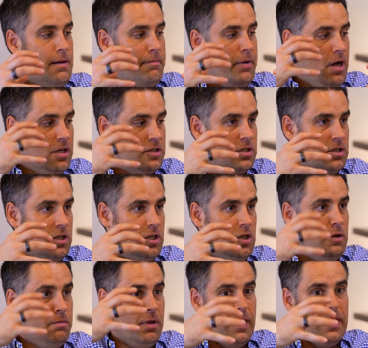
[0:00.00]
person that
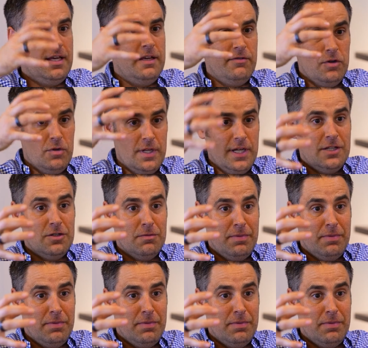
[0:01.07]
you believe you need to